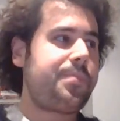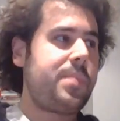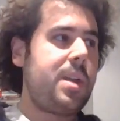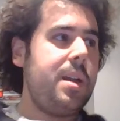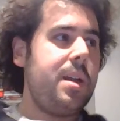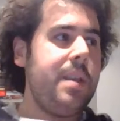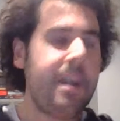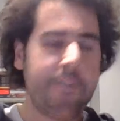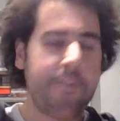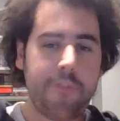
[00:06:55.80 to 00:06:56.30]

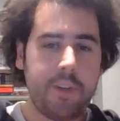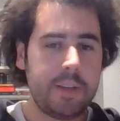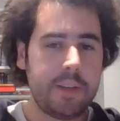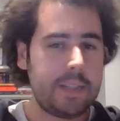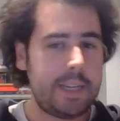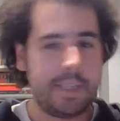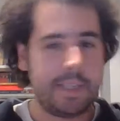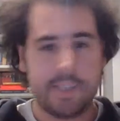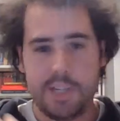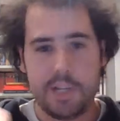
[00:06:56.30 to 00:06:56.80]
Nothing
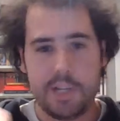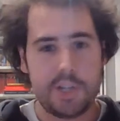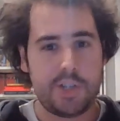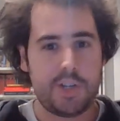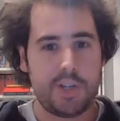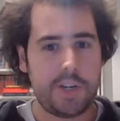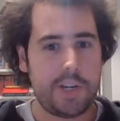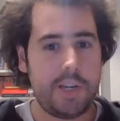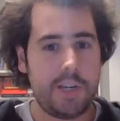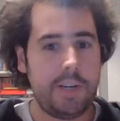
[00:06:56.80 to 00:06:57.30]
like
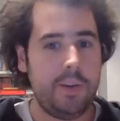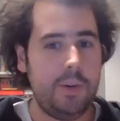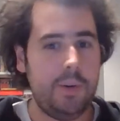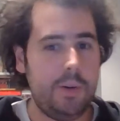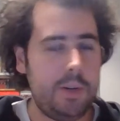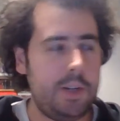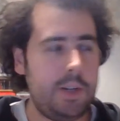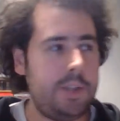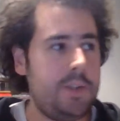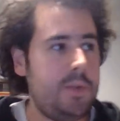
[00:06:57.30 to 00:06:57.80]
tear-jerking
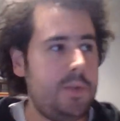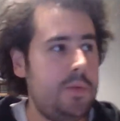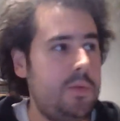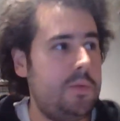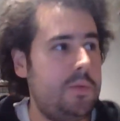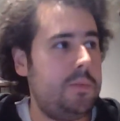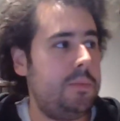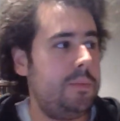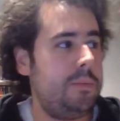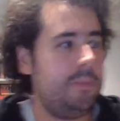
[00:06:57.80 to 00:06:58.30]
or
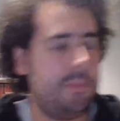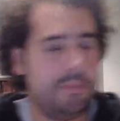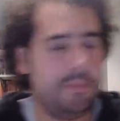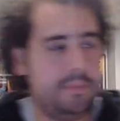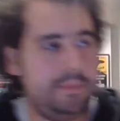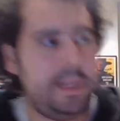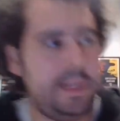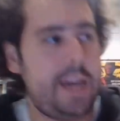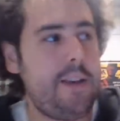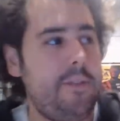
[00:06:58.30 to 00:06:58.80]
to
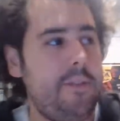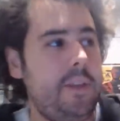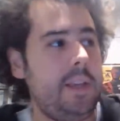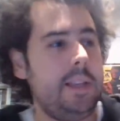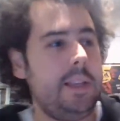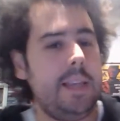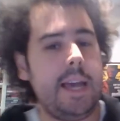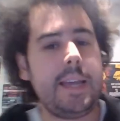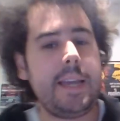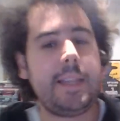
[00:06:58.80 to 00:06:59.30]
anything
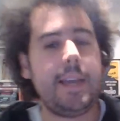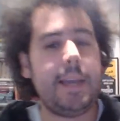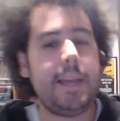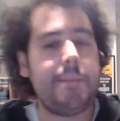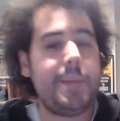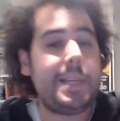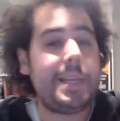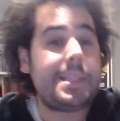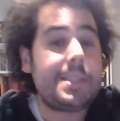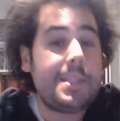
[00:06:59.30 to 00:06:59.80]
like that,
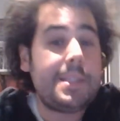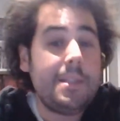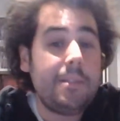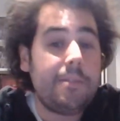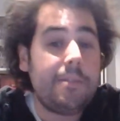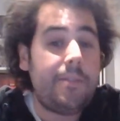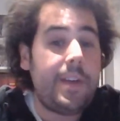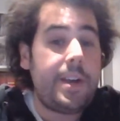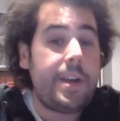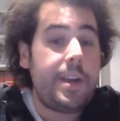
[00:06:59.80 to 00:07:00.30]
but it's still
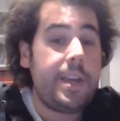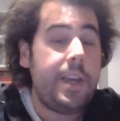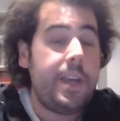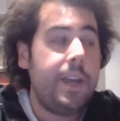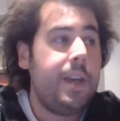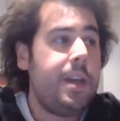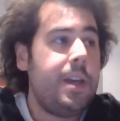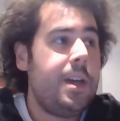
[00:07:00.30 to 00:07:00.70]
very